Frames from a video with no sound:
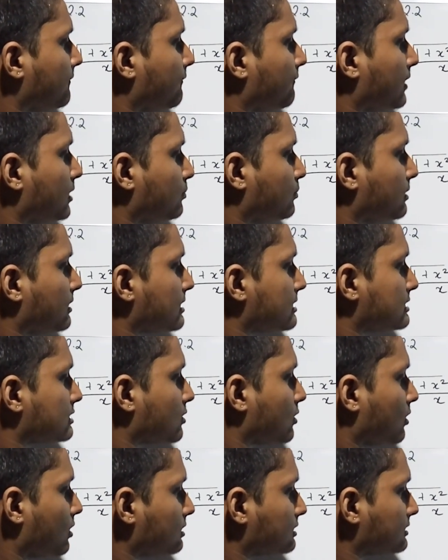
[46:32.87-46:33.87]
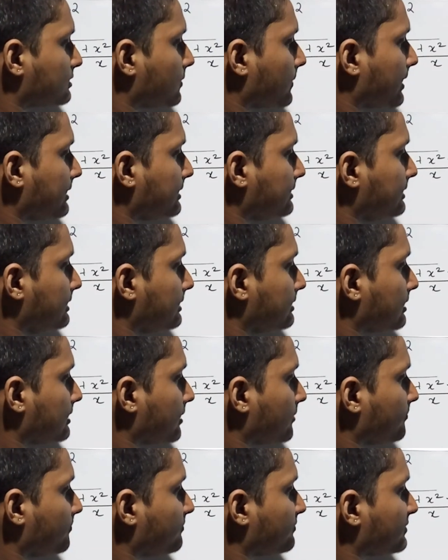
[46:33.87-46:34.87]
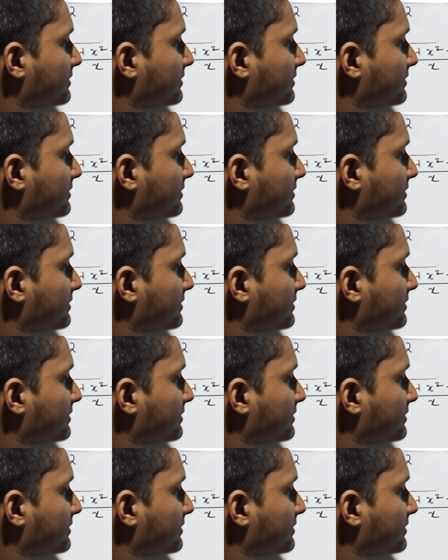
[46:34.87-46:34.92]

1 plus cot square theta.